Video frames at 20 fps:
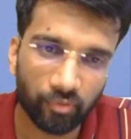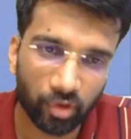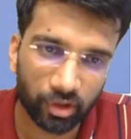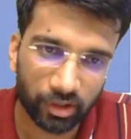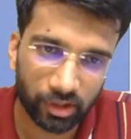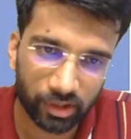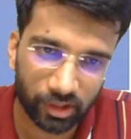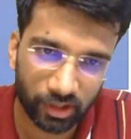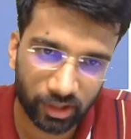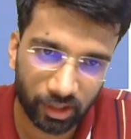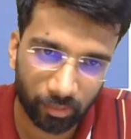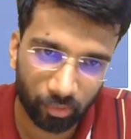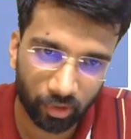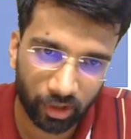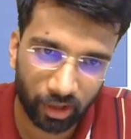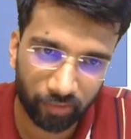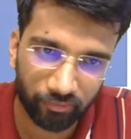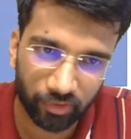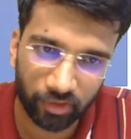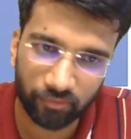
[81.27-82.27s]
what is a
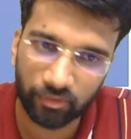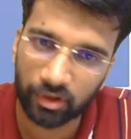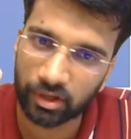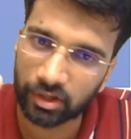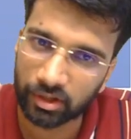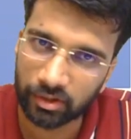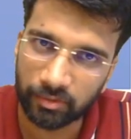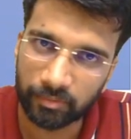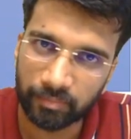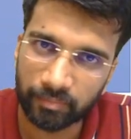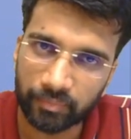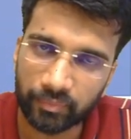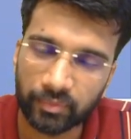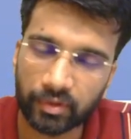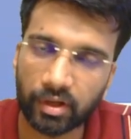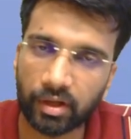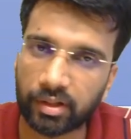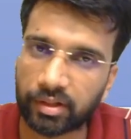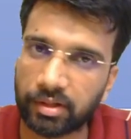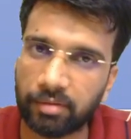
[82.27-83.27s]
demographic winter,
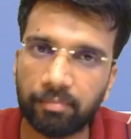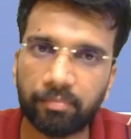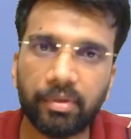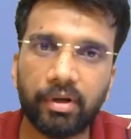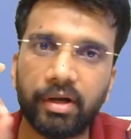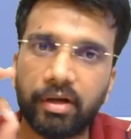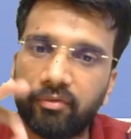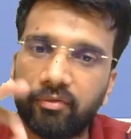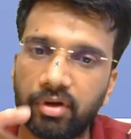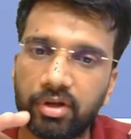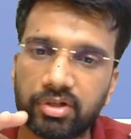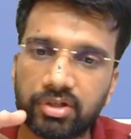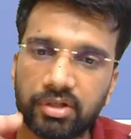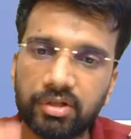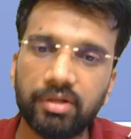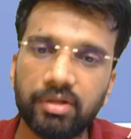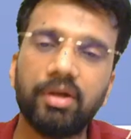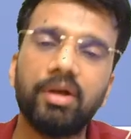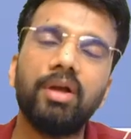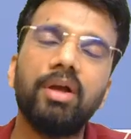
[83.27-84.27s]
a simple
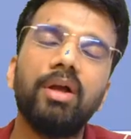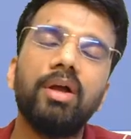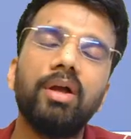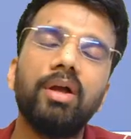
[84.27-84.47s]
definition.